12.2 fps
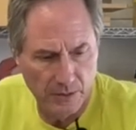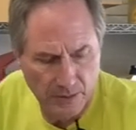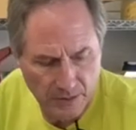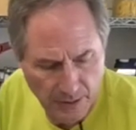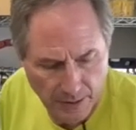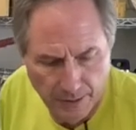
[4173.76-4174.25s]

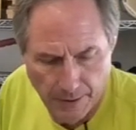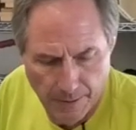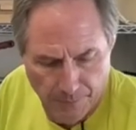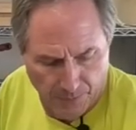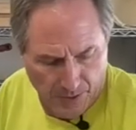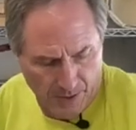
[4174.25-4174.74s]
see it.
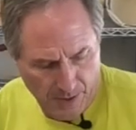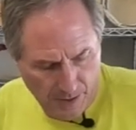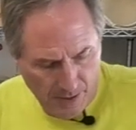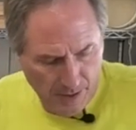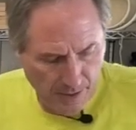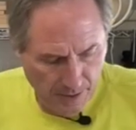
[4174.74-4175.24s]

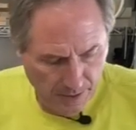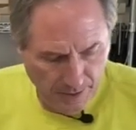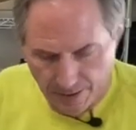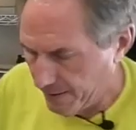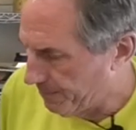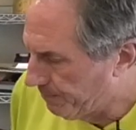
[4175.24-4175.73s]
And,
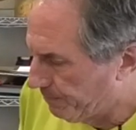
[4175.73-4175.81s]
um,